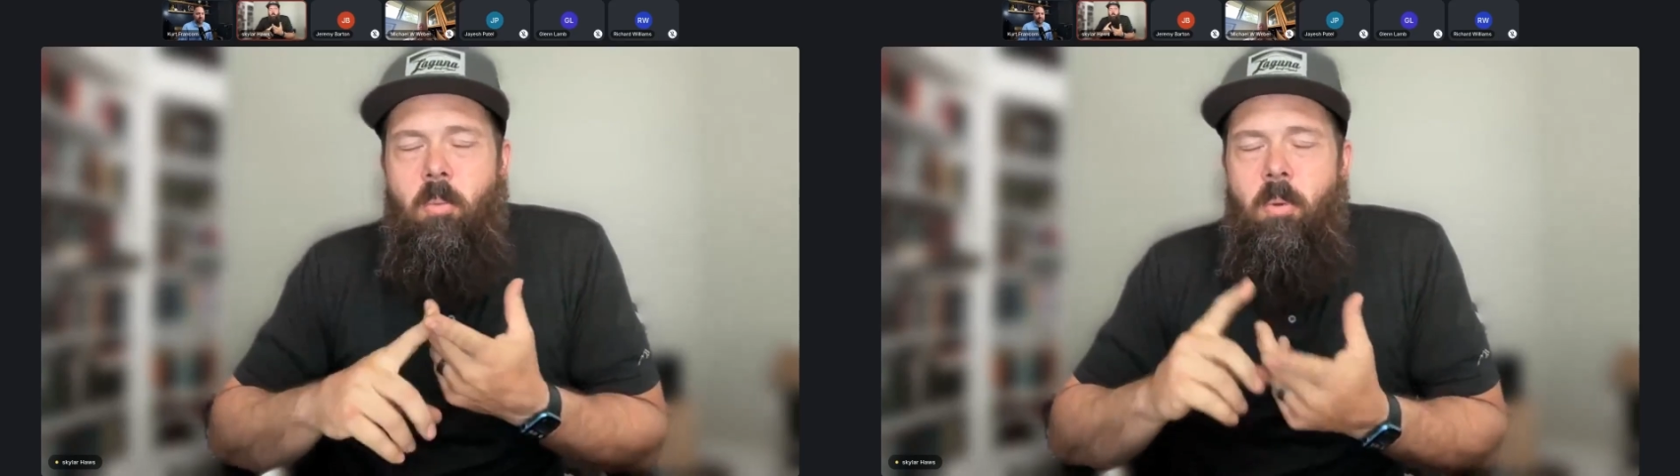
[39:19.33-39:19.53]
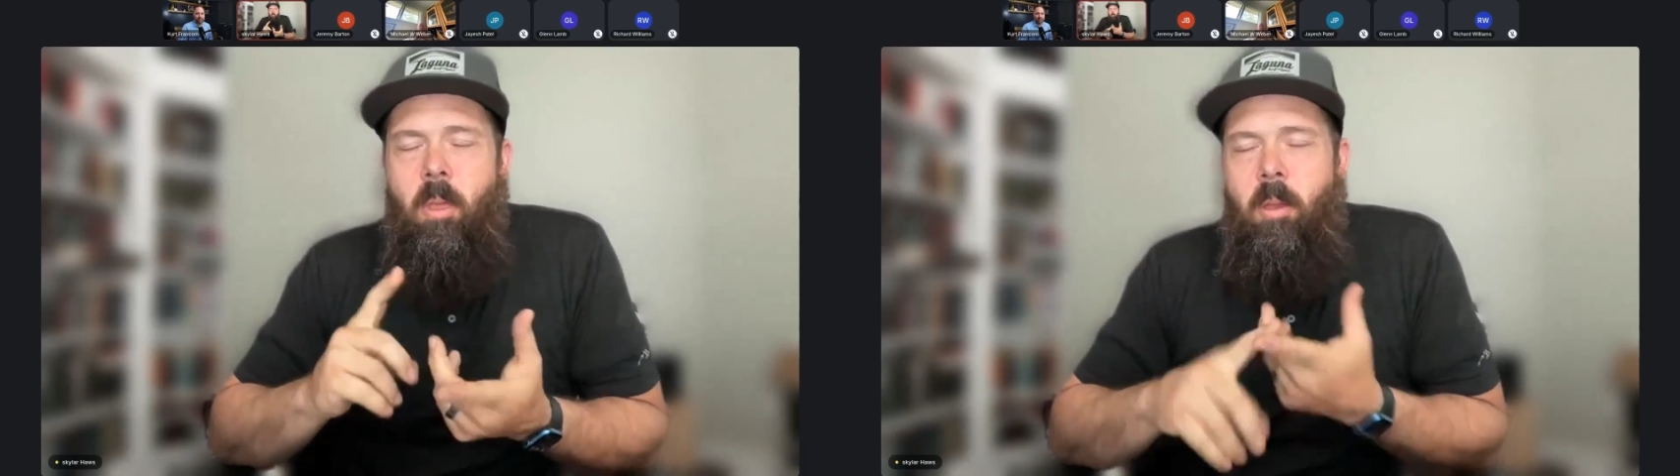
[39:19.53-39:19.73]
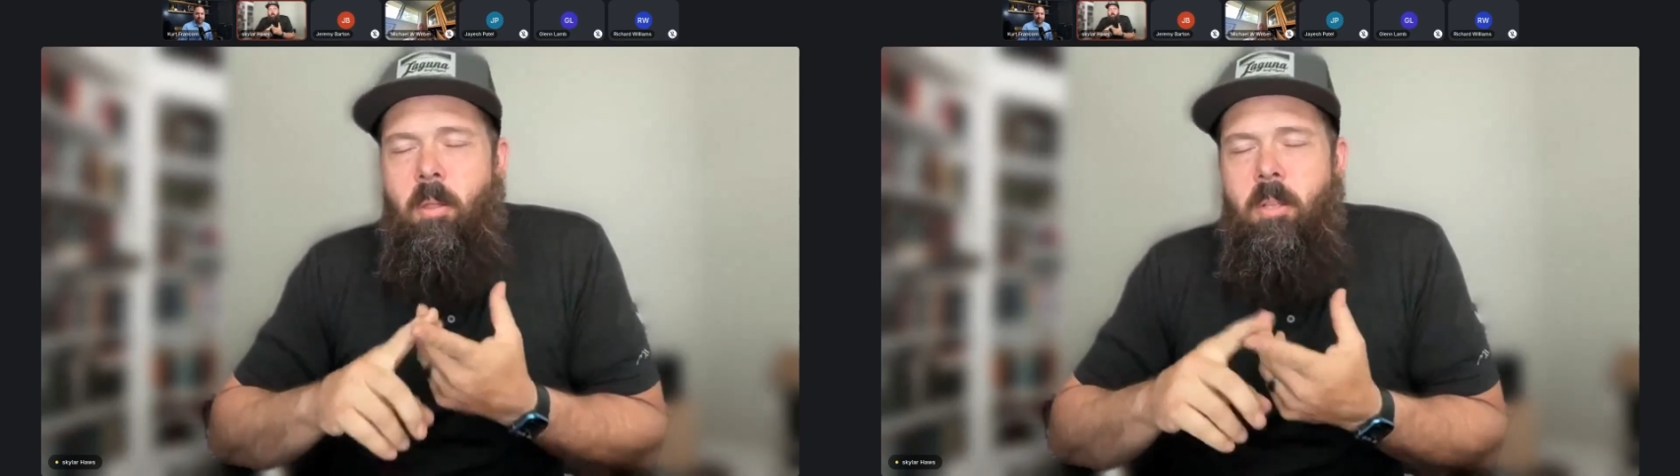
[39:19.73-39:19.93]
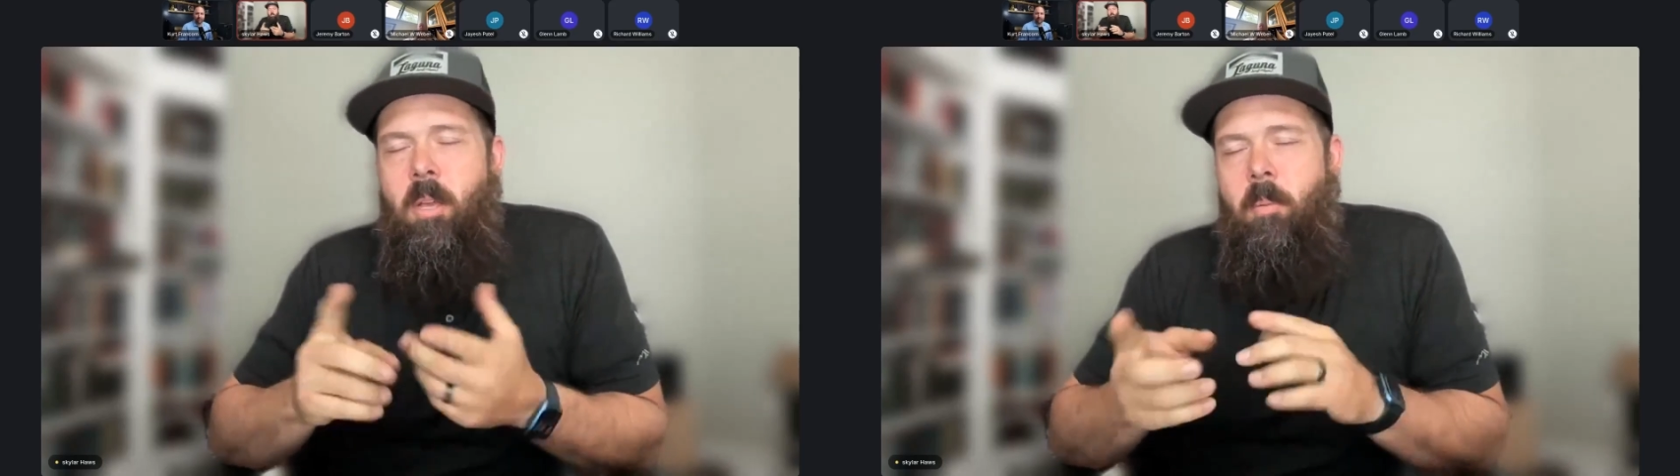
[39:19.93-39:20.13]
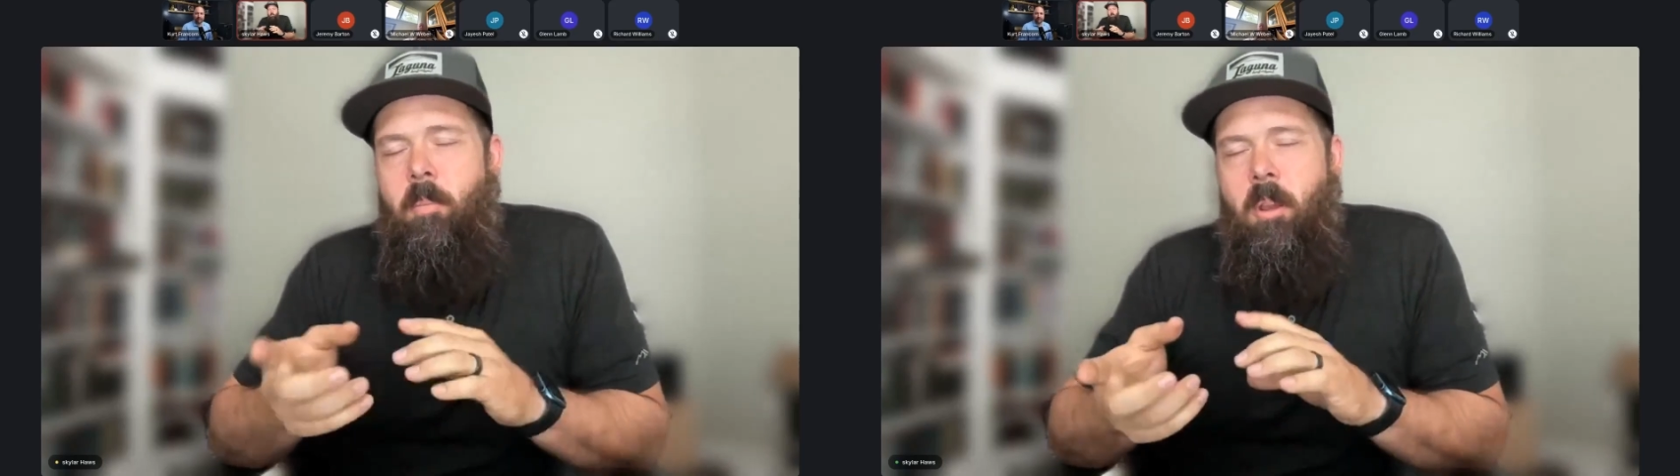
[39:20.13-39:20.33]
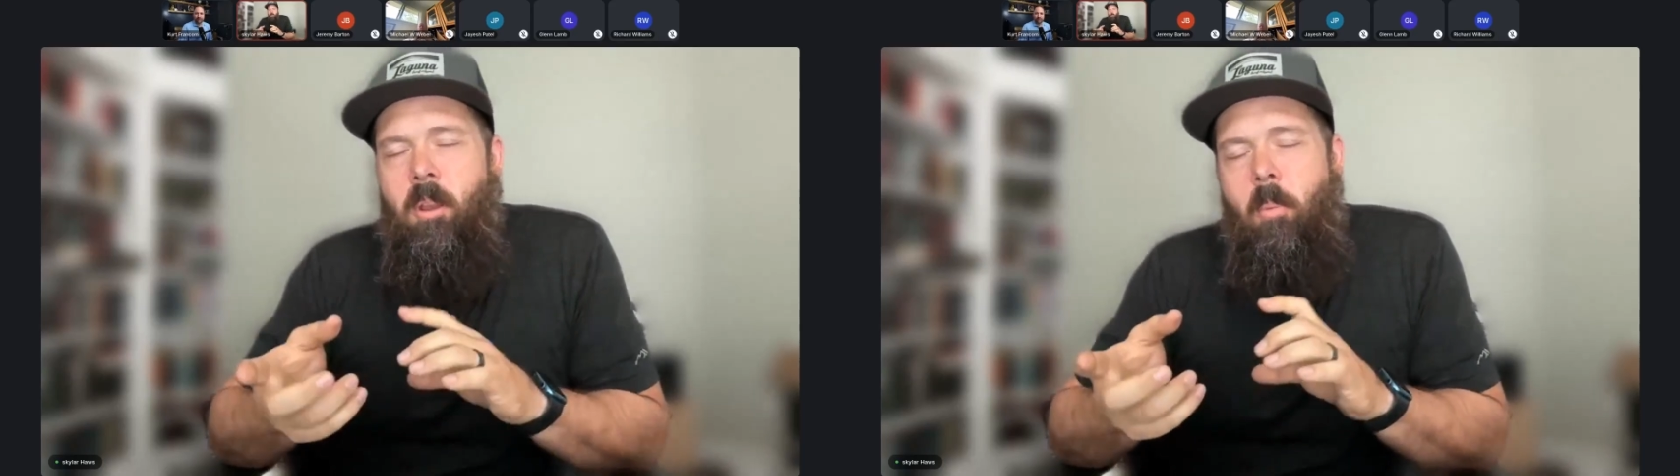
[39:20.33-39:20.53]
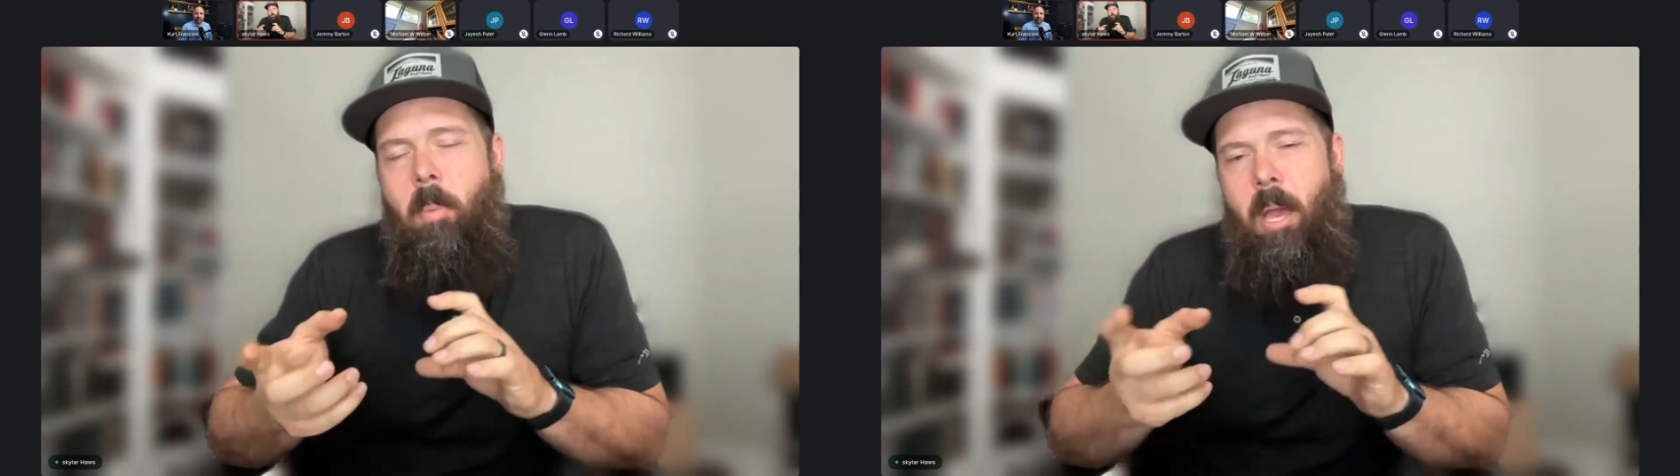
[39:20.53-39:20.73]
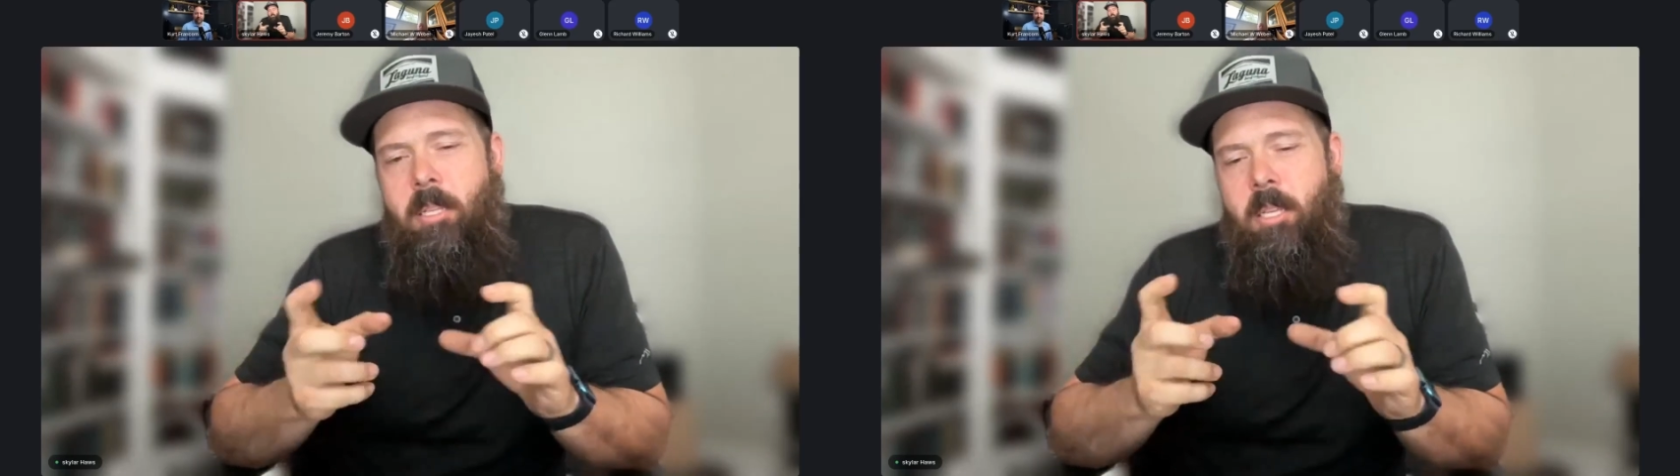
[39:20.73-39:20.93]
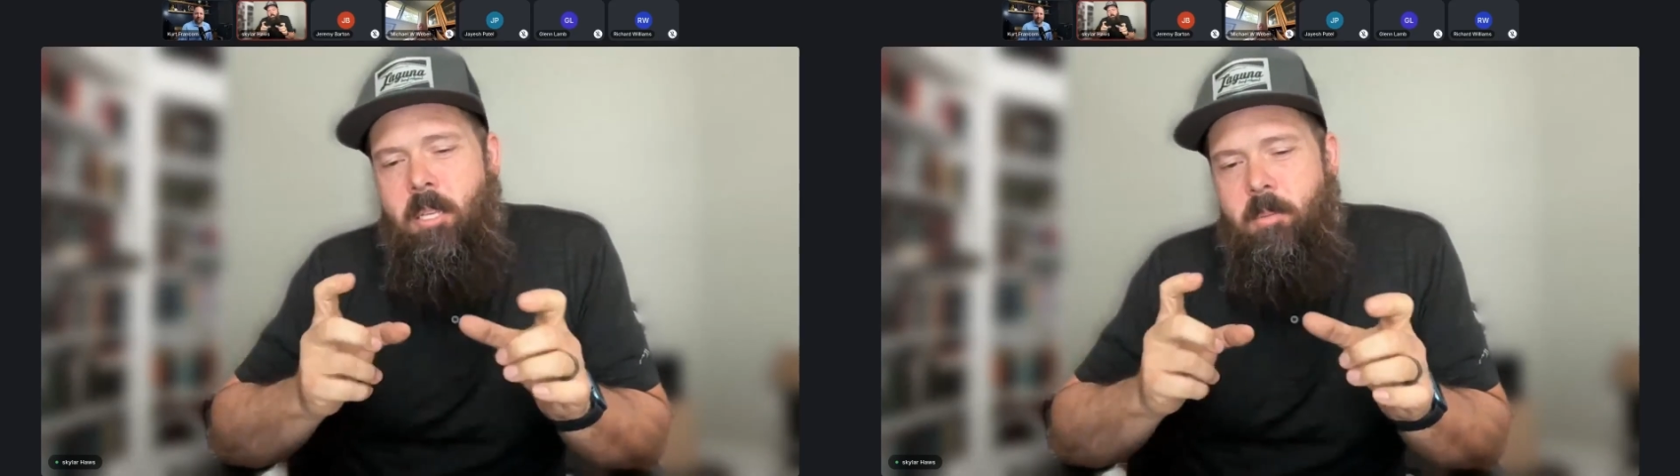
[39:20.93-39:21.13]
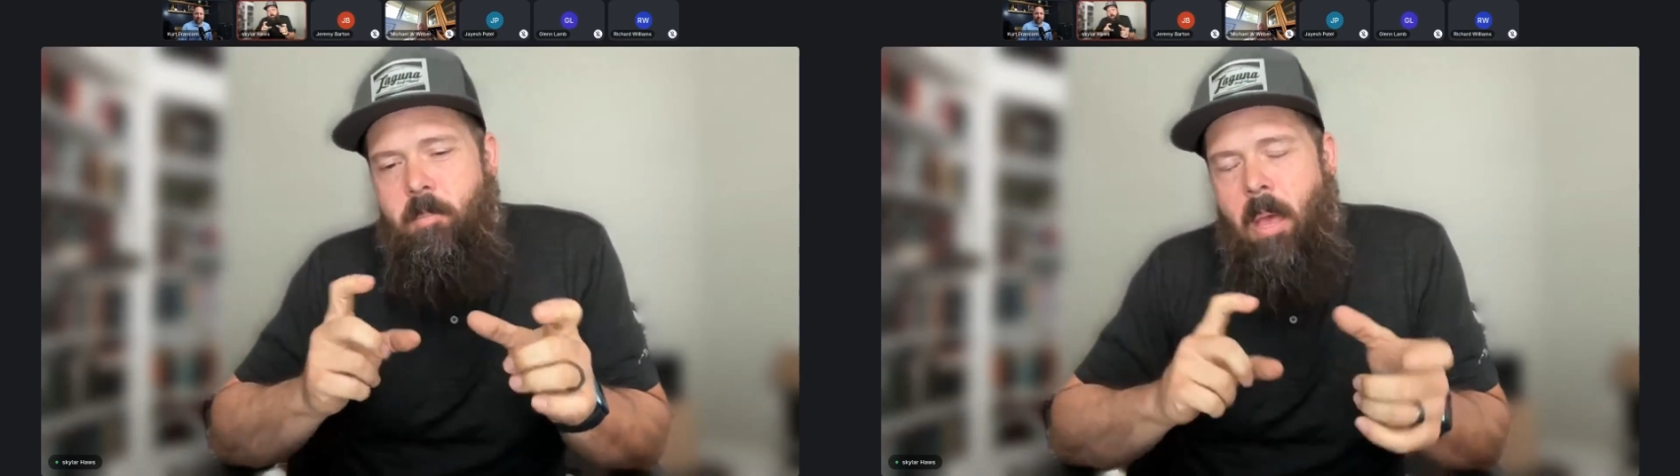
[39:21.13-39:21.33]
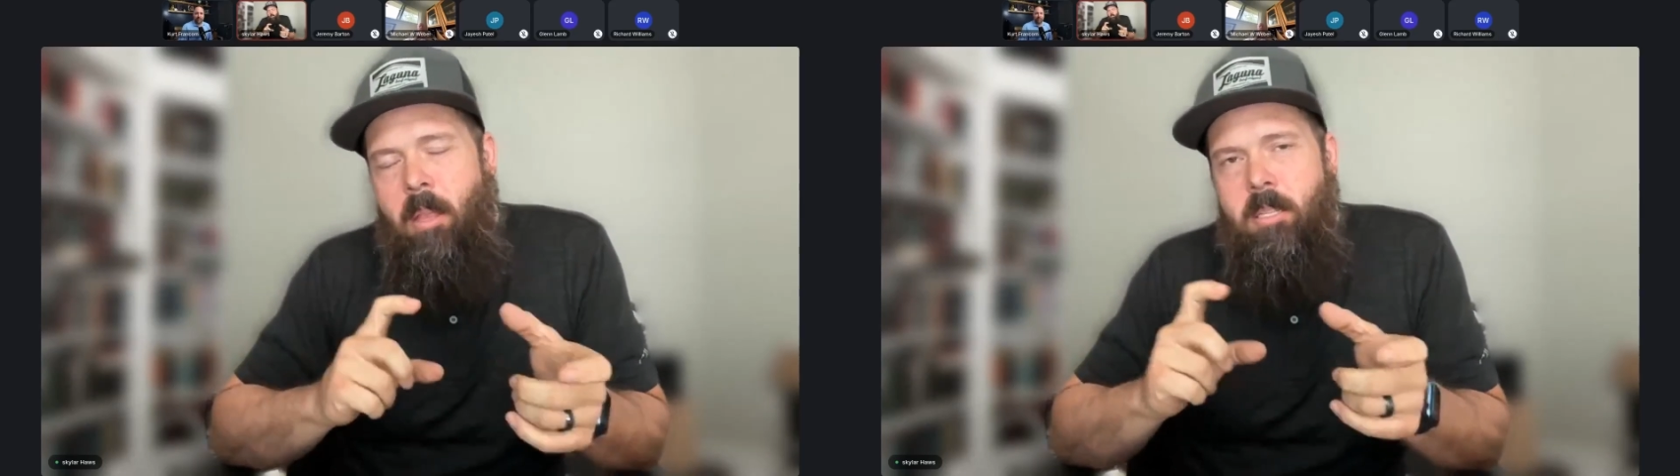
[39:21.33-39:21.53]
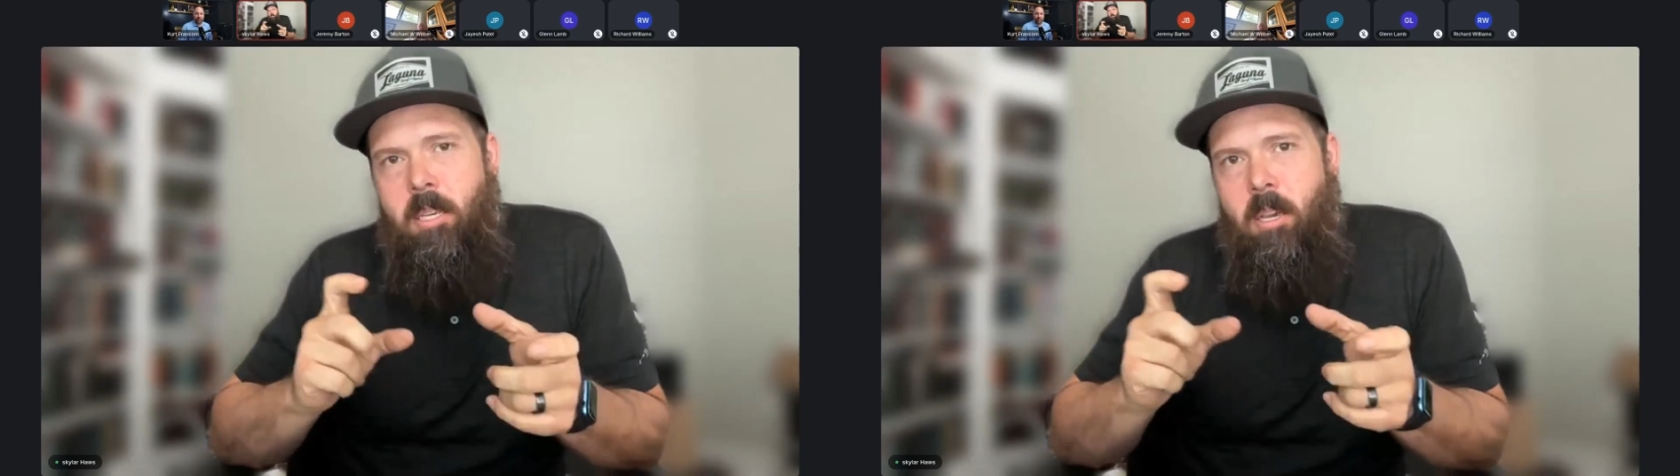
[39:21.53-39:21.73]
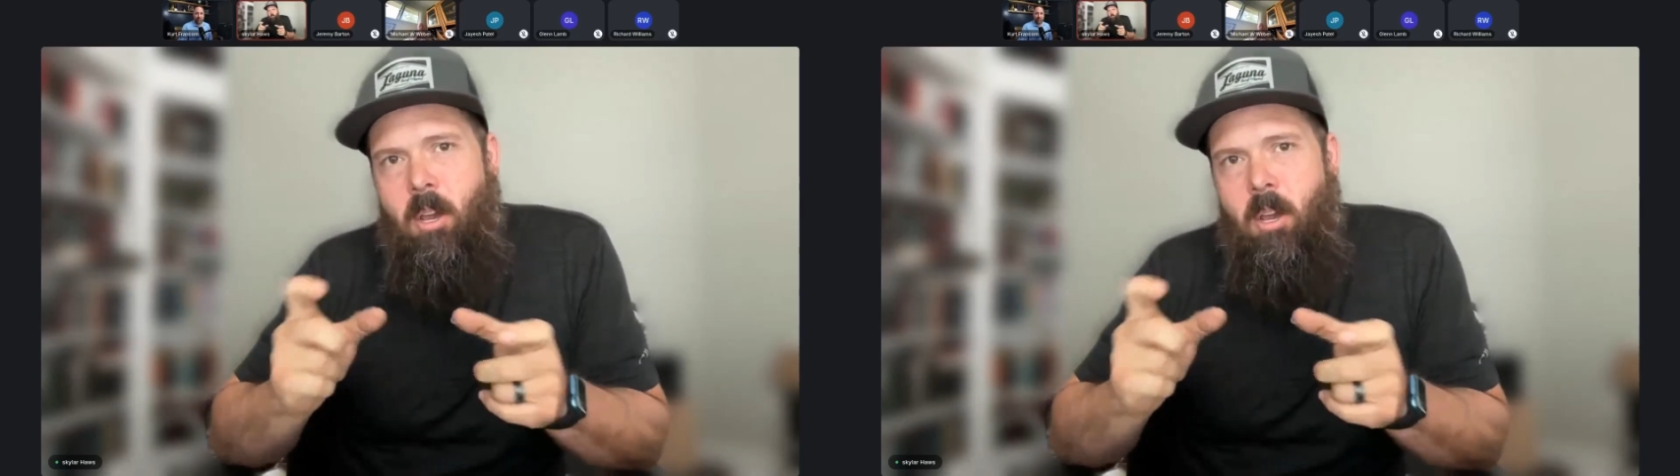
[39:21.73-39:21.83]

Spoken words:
We're like, I'm going to go back to this balancing